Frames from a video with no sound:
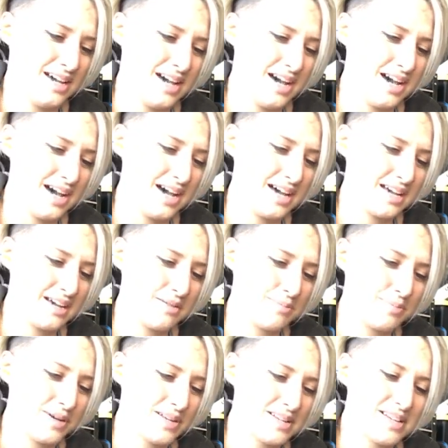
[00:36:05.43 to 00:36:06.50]
Uh,
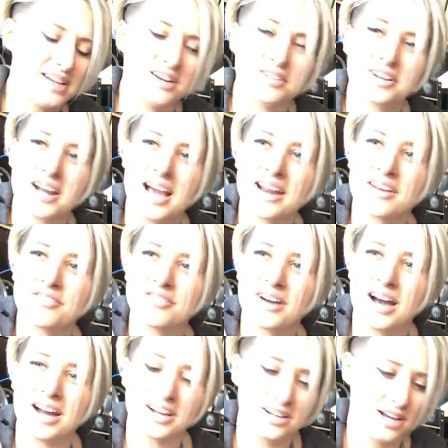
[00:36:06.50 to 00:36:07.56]
but you know, they're kind of
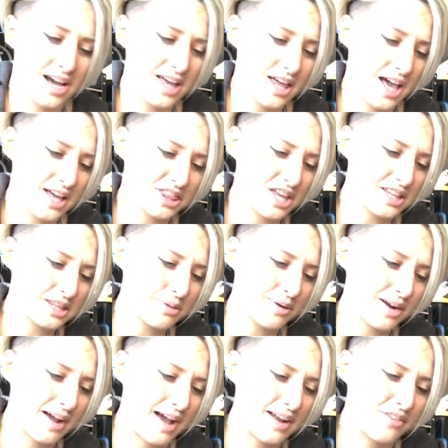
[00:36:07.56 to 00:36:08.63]
I thought they
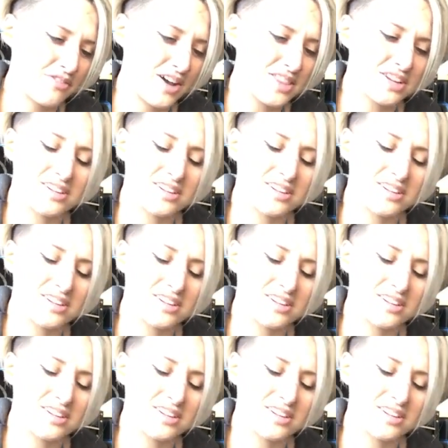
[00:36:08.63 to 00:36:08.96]
were kind of fun.